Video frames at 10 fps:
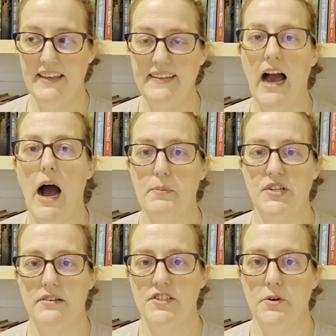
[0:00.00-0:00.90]

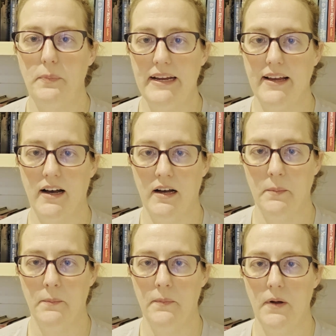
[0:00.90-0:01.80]
option to
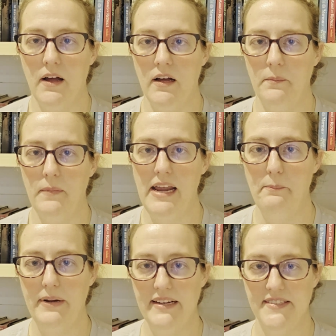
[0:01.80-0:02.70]
become
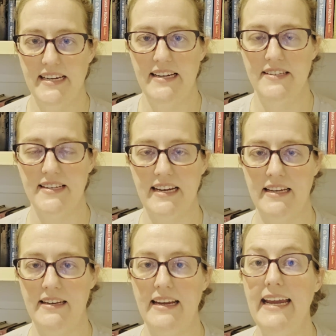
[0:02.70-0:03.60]
NPCs
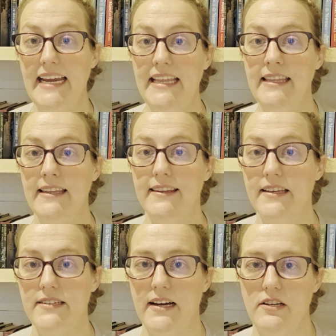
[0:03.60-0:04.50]
in
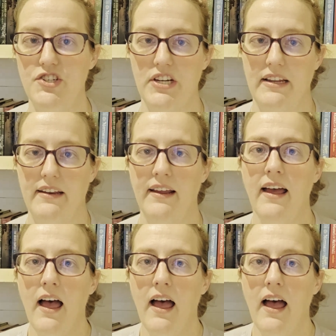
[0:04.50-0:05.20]
the dungeon.